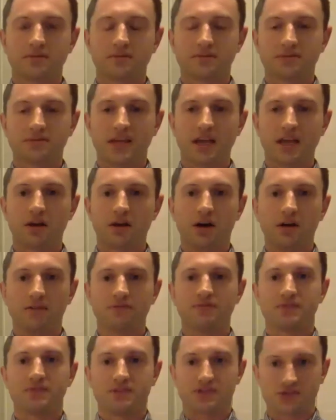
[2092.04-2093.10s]
take
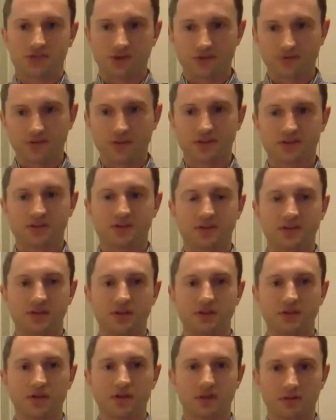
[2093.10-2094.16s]
off the surface,
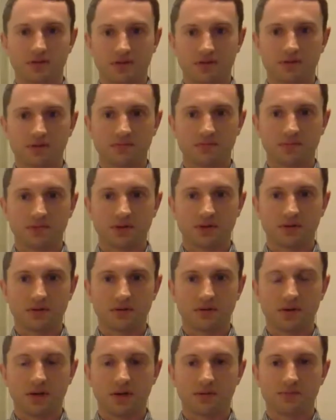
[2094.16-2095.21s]

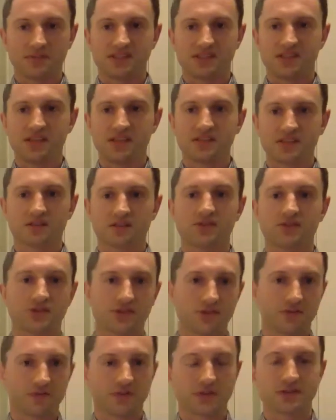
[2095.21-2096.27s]
the seasoned
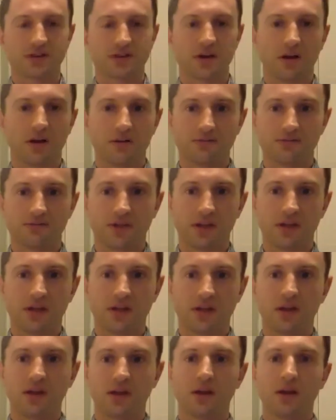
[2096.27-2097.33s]
surface of
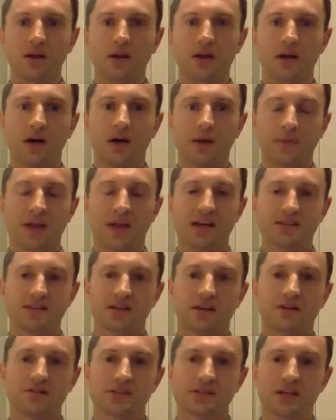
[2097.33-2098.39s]
the cast
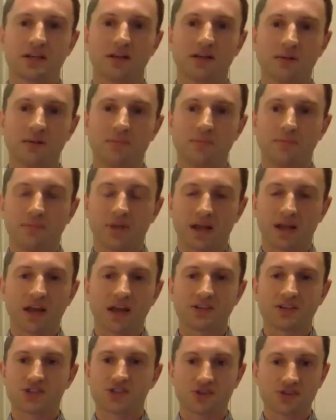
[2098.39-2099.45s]
iron skillet, and kind
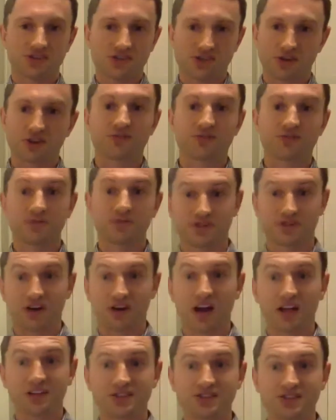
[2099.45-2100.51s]
of start from
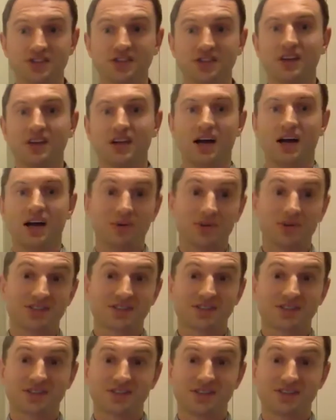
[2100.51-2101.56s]
scratch, which
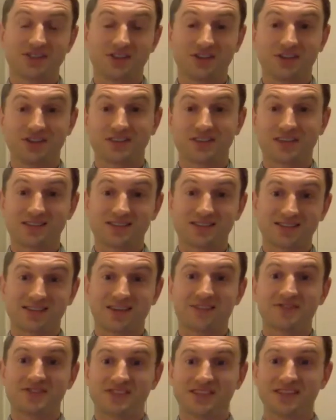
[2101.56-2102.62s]
is good because
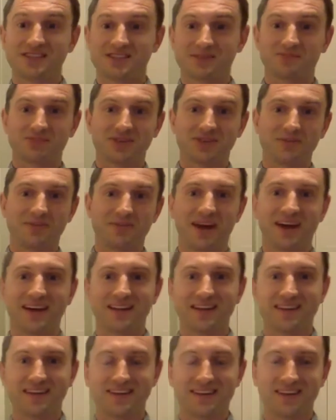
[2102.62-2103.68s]
I've seen some pretty
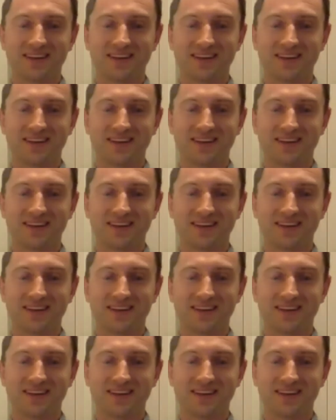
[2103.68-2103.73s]
bad,